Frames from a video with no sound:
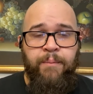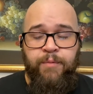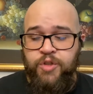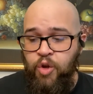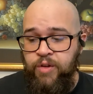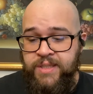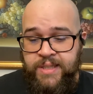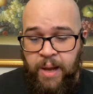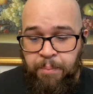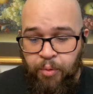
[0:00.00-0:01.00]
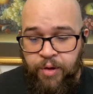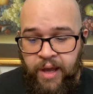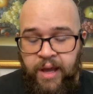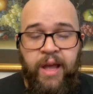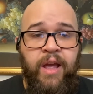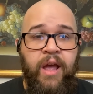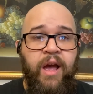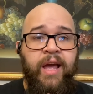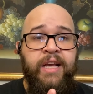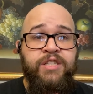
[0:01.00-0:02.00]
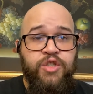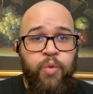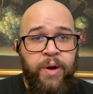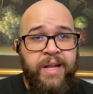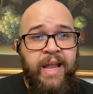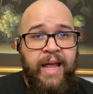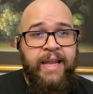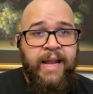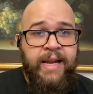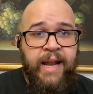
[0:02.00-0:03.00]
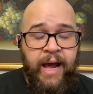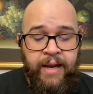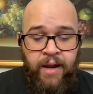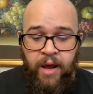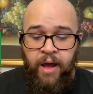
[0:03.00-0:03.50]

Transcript: So the sample kit is $29.99.